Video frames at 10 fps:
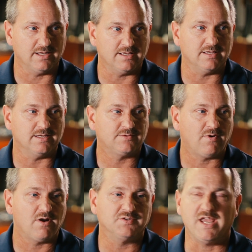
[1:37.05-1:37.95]
as
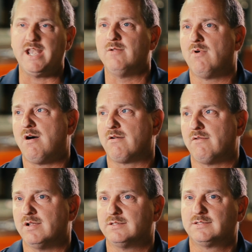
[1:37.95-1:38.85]
far as heating
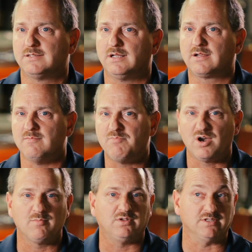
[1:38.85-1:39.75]
water, is
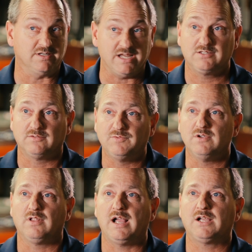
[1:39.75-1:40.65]
comparable to diesel
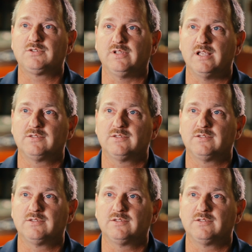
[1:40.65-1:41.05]
fuel actually.